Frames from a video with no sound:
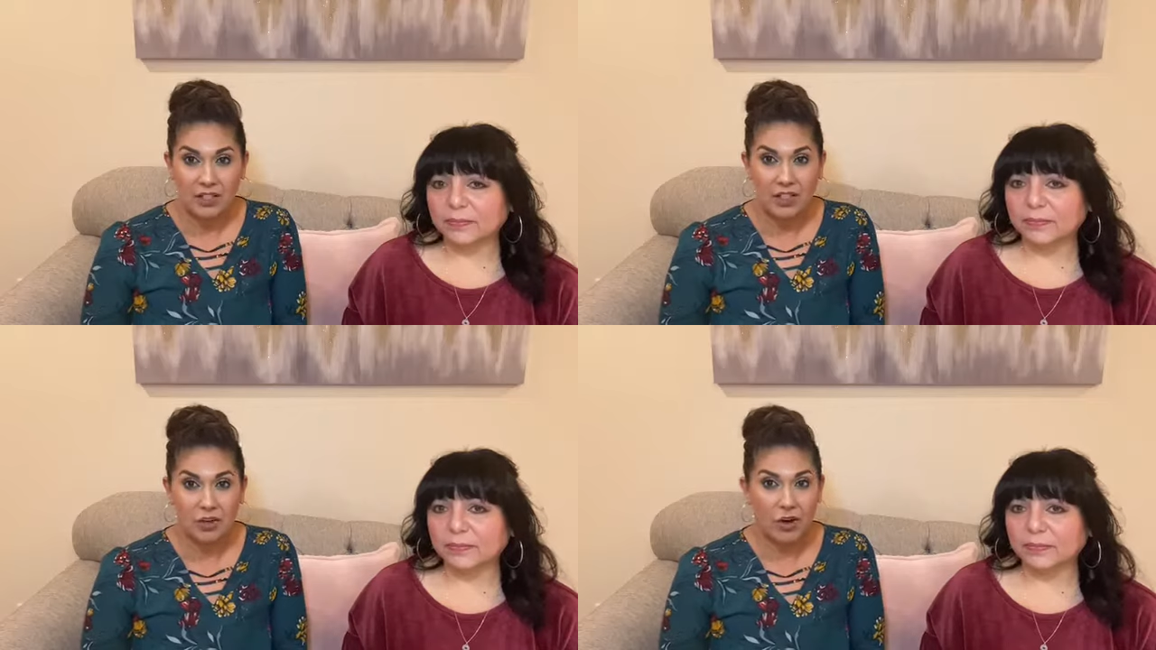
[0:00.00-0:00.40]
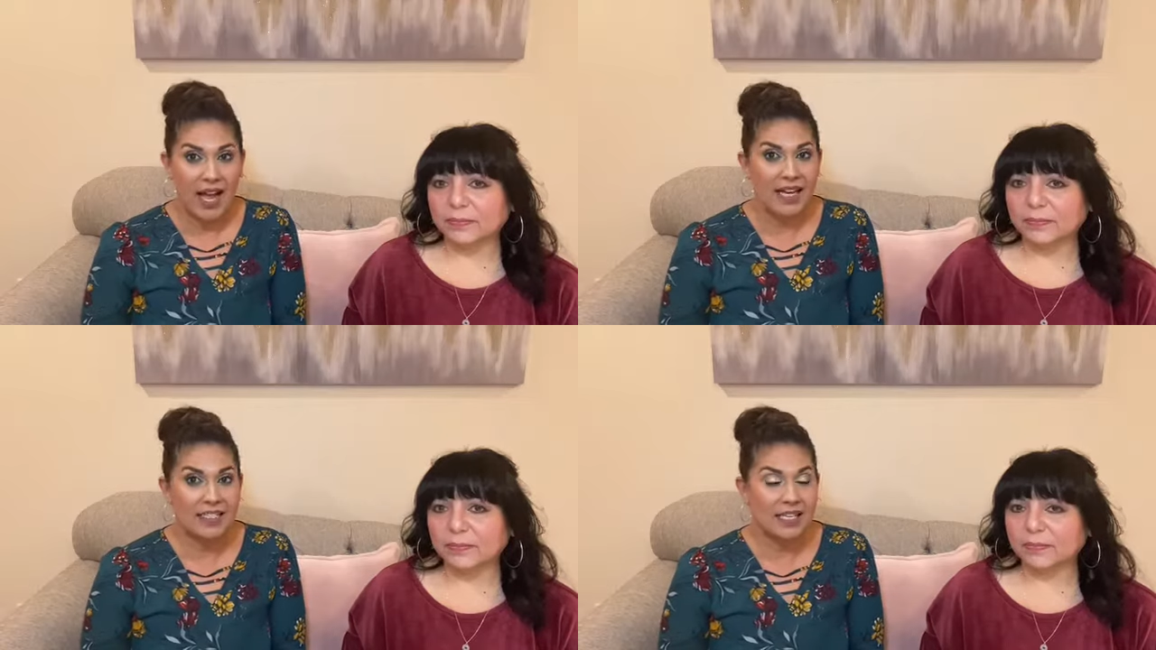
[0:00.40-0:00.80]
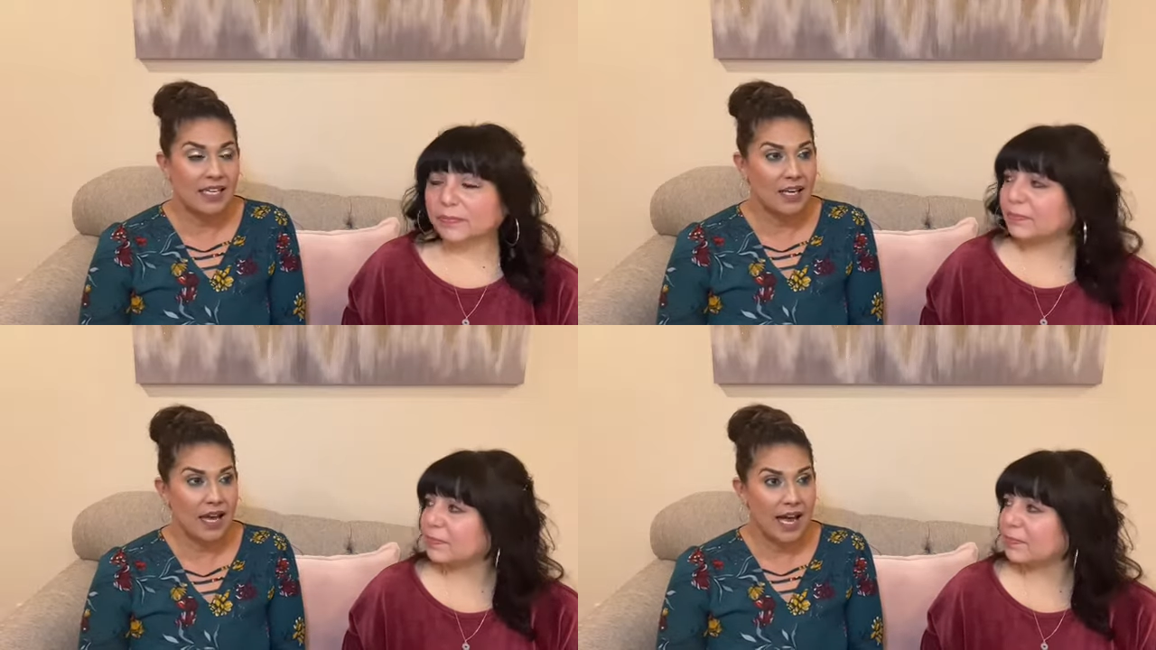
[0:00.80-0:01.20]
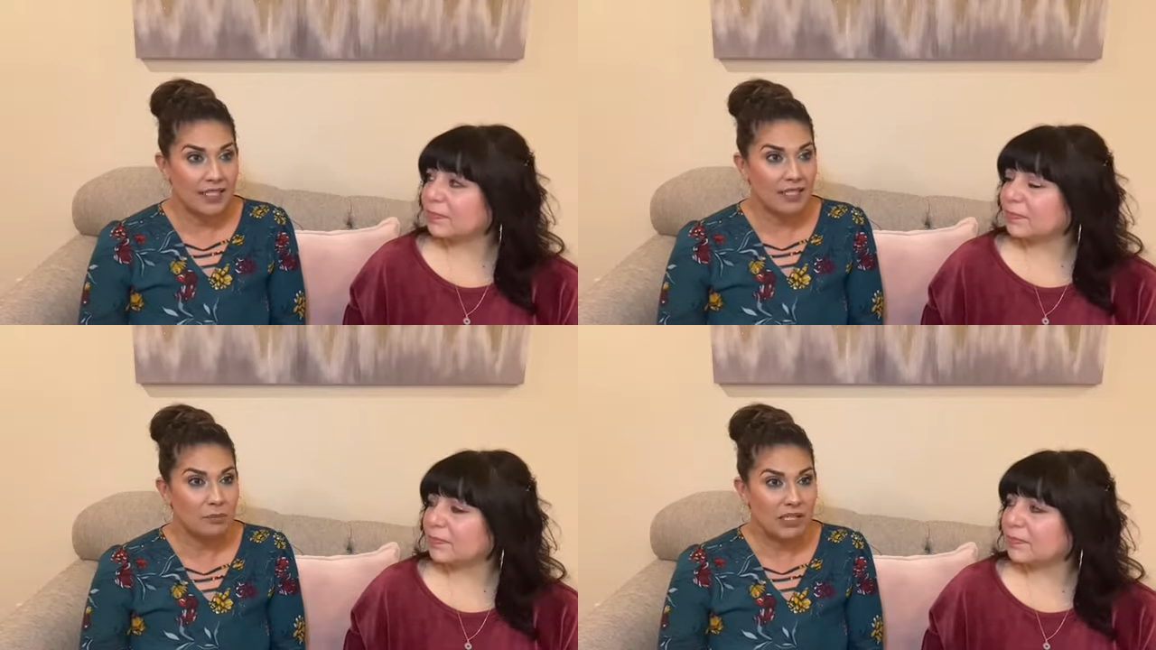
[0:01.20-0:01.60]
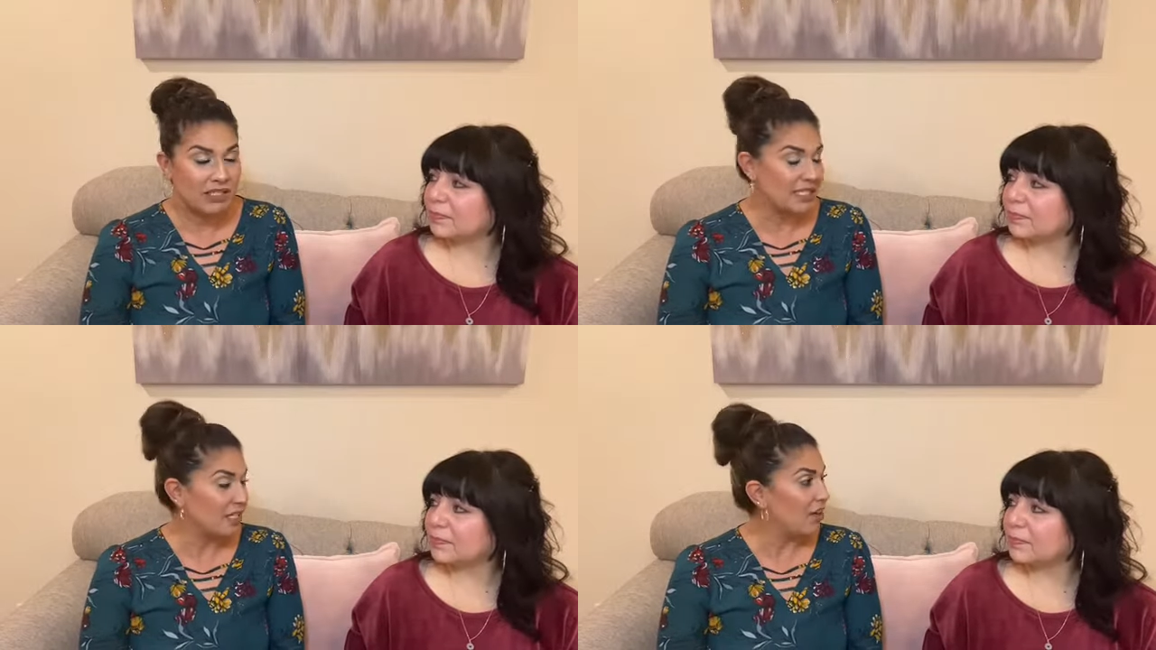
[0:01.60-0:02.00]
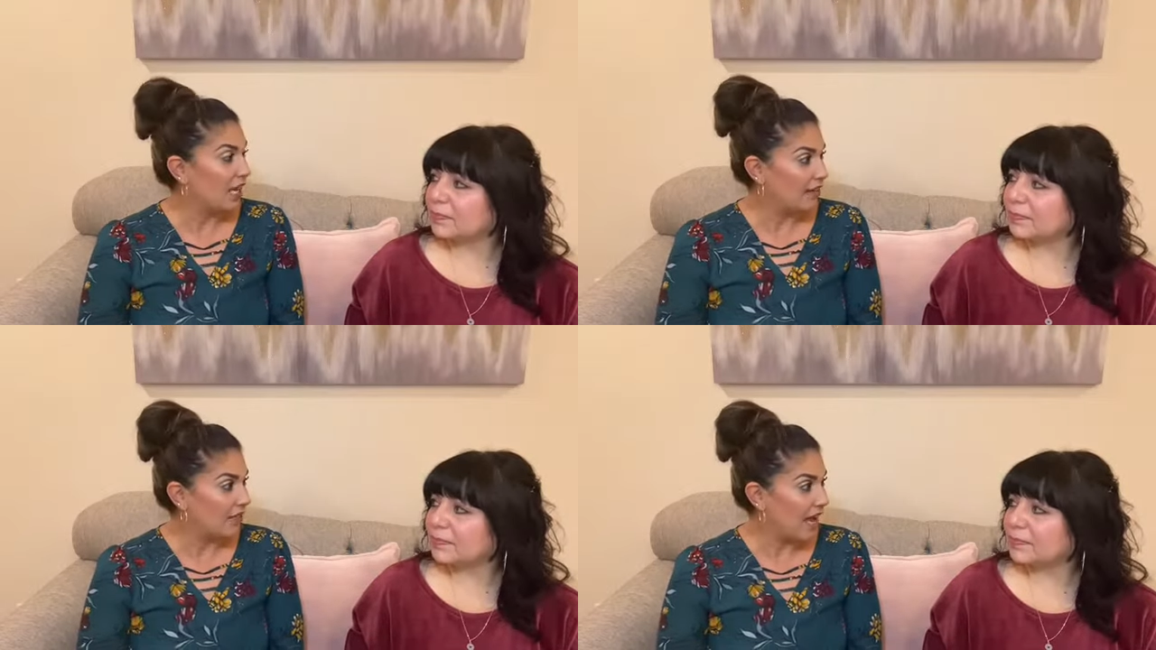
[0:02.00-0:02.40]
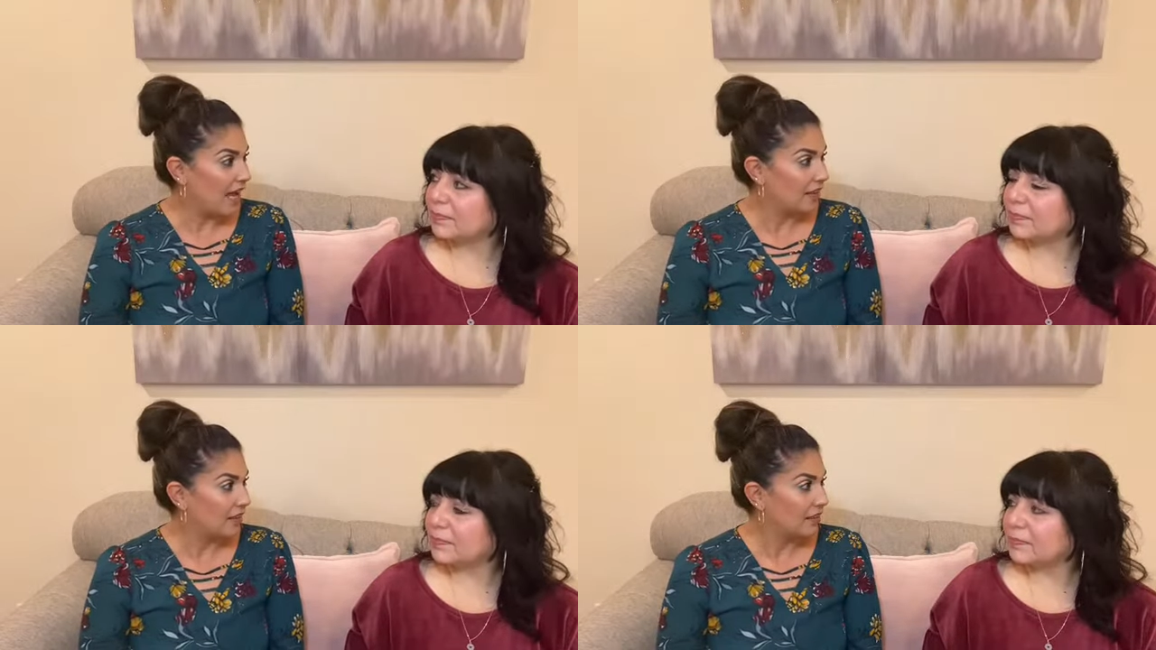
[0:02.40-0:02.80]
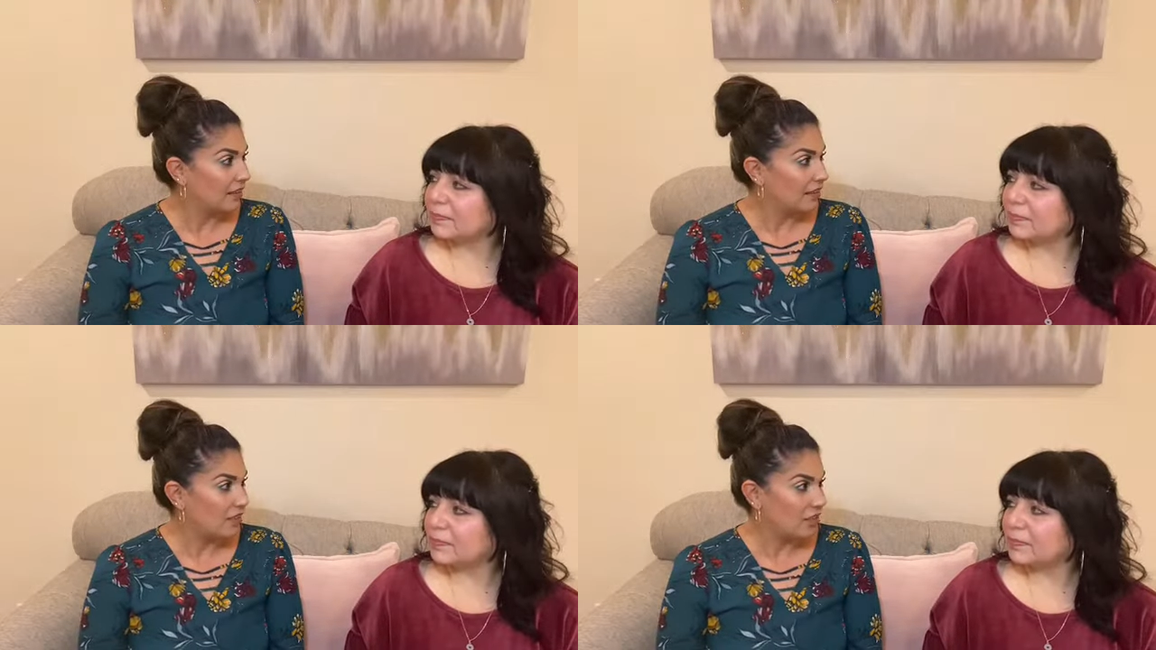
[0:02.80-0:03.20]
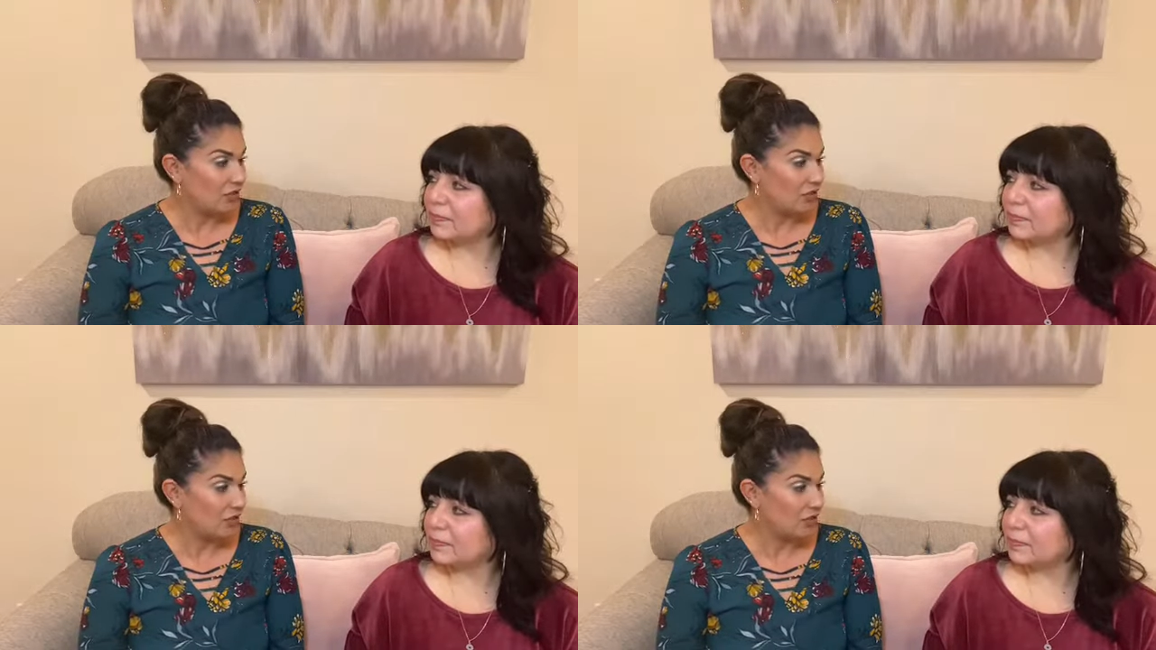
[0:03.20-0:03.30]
Speaker 1: You know, I had to I had to be still. I love that. You know, in